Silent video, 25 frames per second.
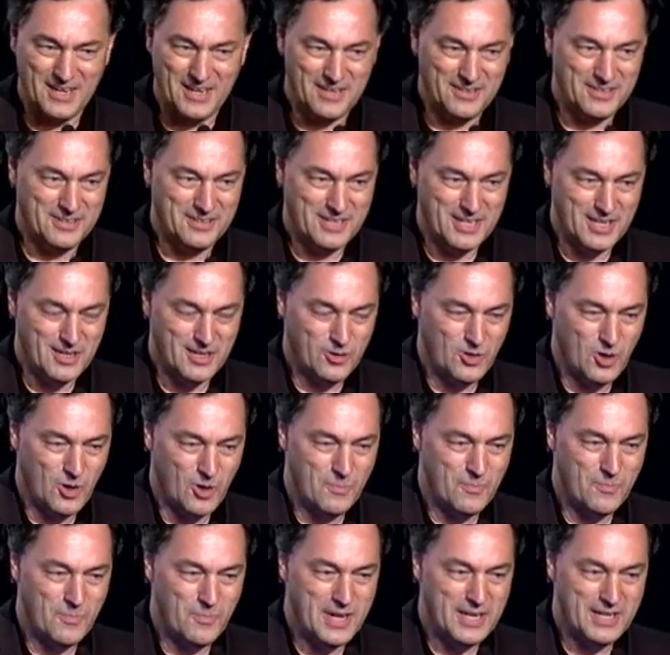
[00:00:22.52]

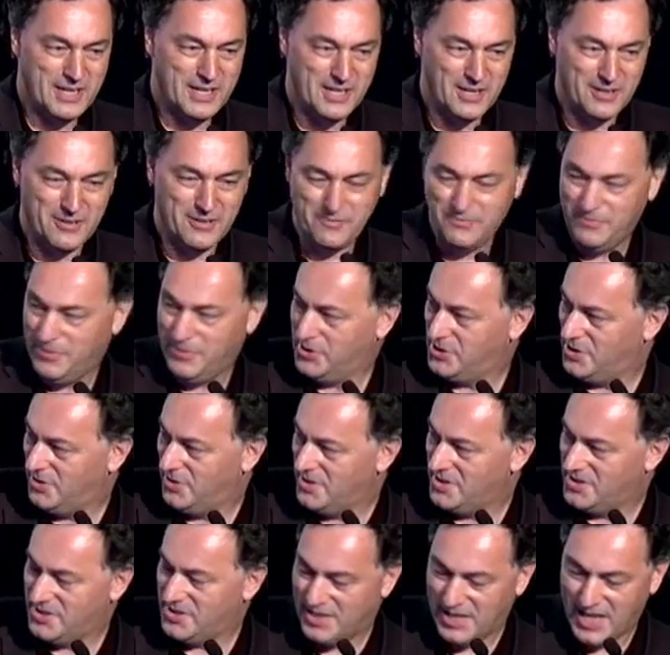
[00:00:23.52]
telecom media
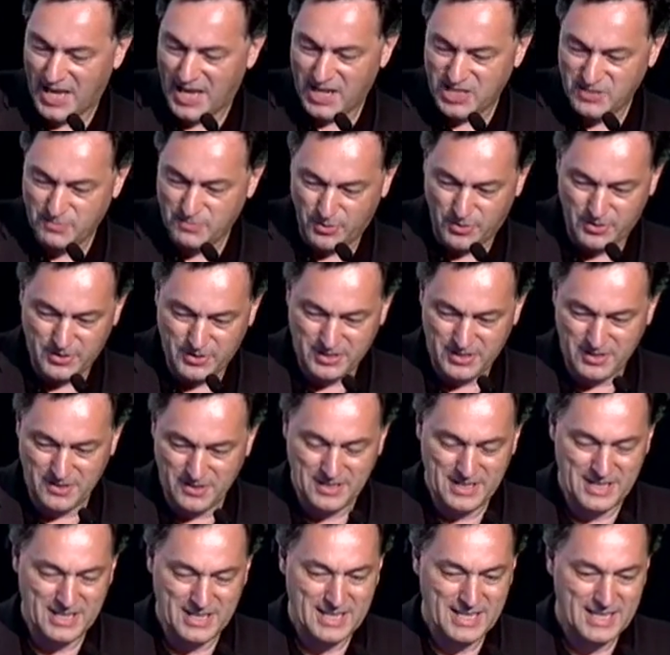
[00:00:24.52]
futurist expert,
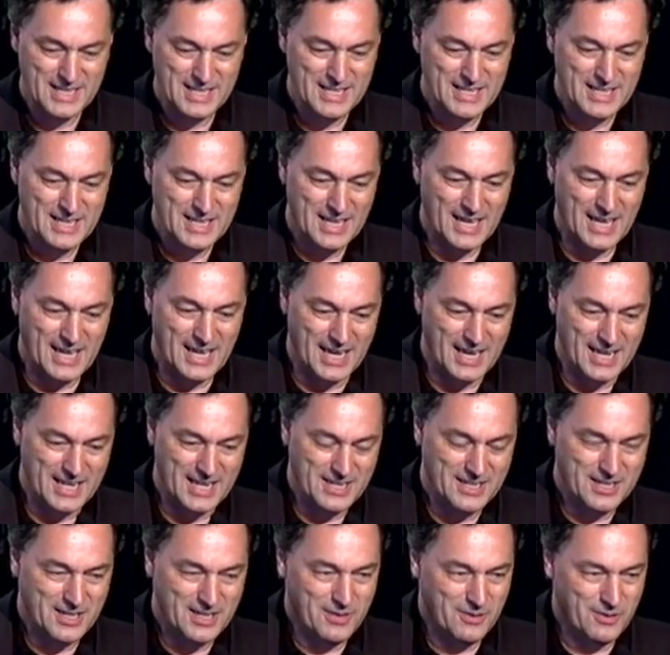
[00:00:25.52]

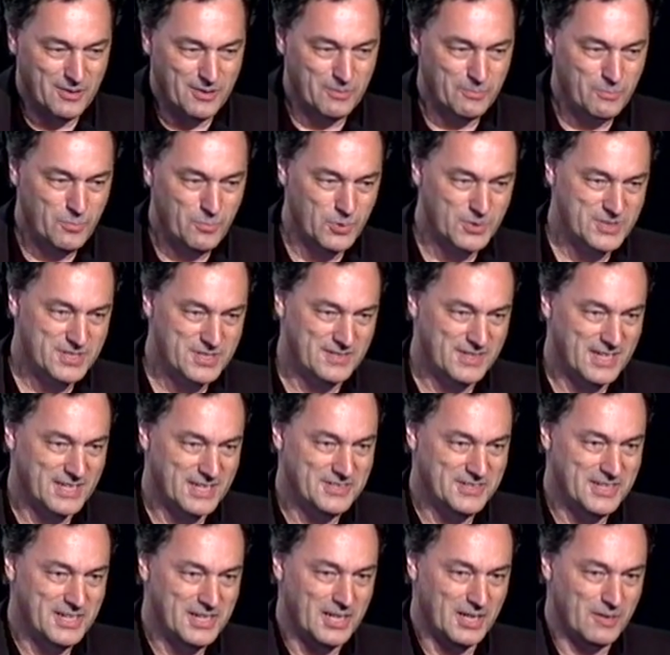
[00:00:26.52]
and a person that's
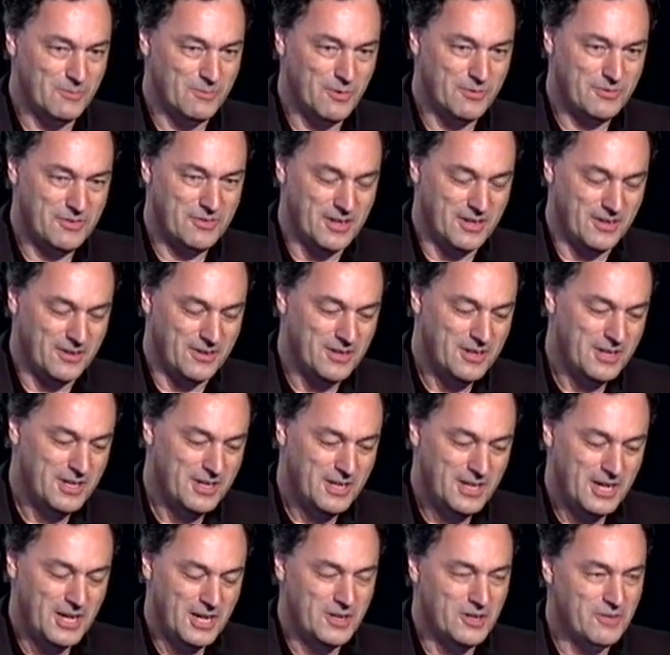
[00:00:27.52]
dealing with
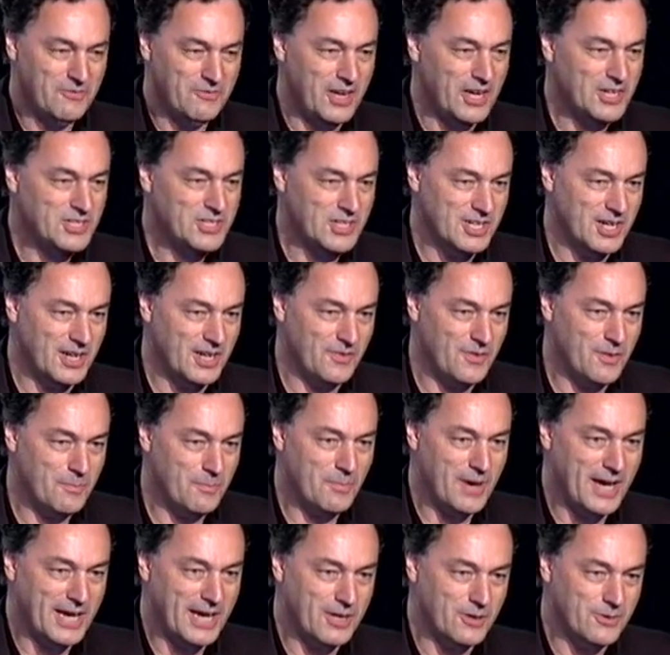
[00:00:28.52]
innovation in the
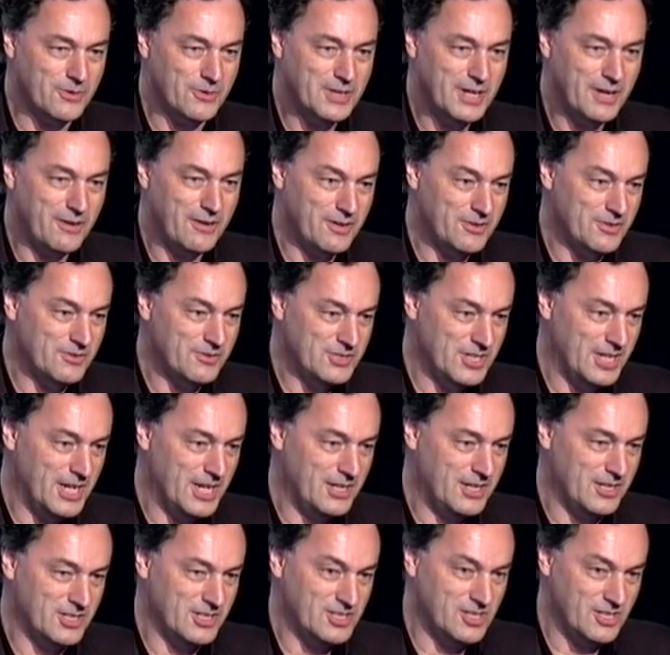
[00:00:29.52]

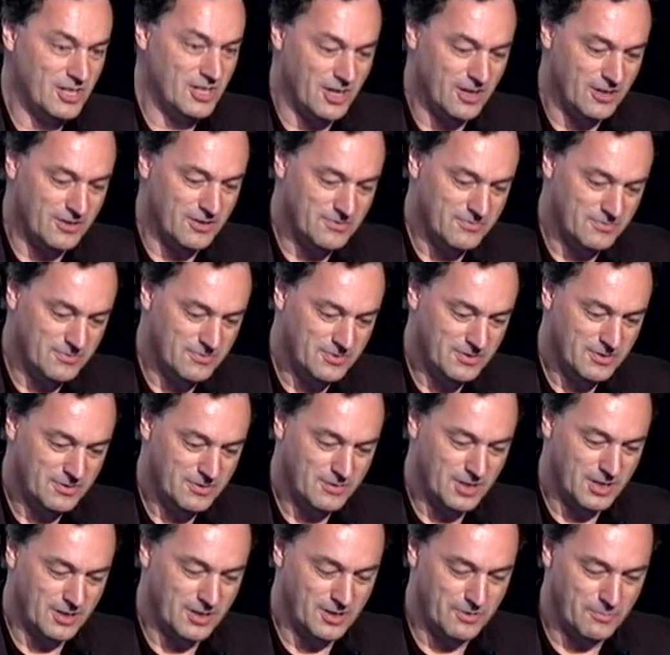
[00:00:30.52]
biogenetics,
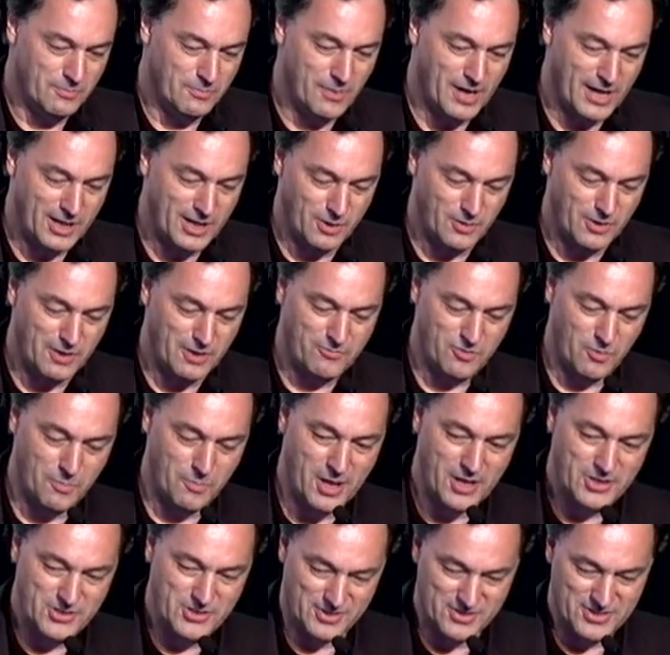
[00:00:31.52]

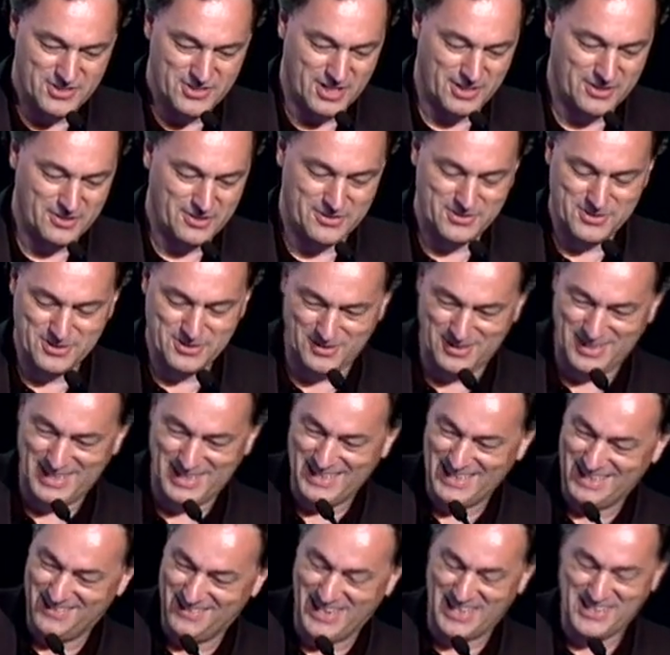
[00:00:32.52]
bioinformation center, sorry,
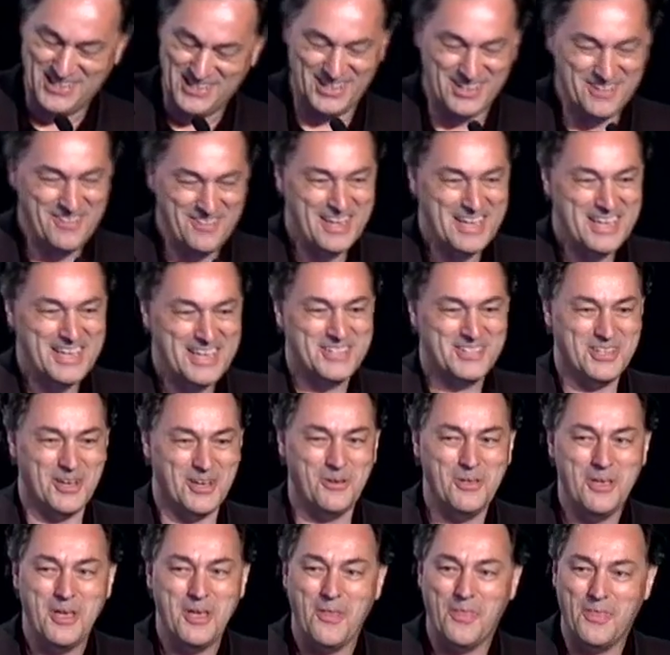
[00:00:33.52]
Rachel. So
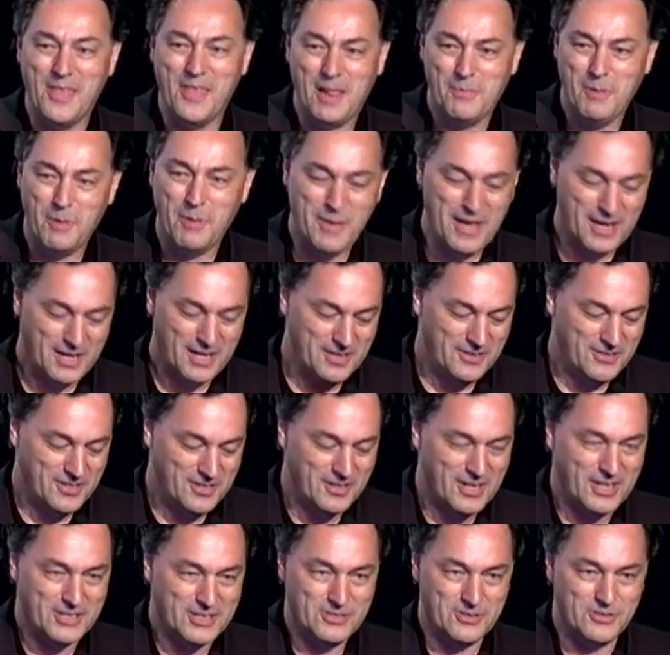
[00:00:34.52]
they'll be making an
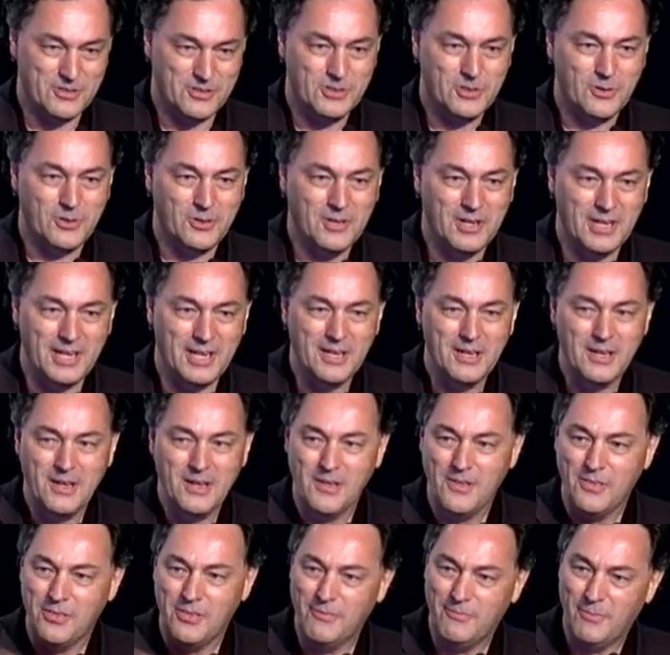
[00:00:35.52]
introduction shortly.
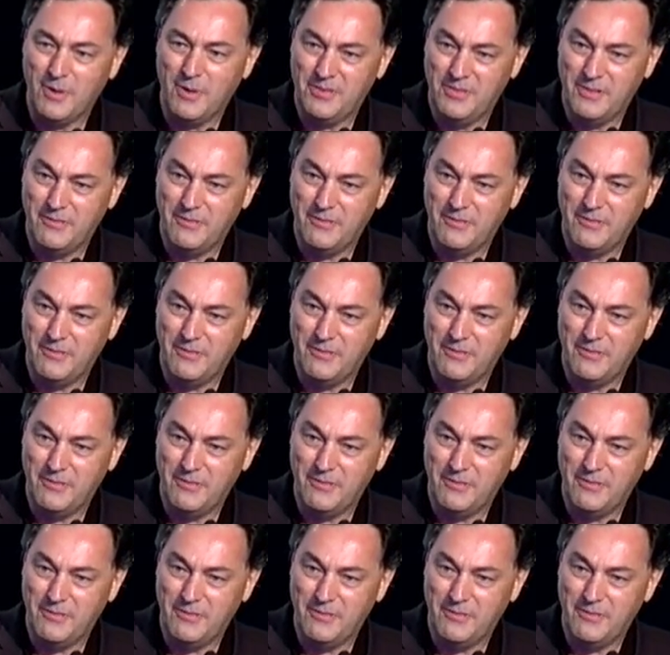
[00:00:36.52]
The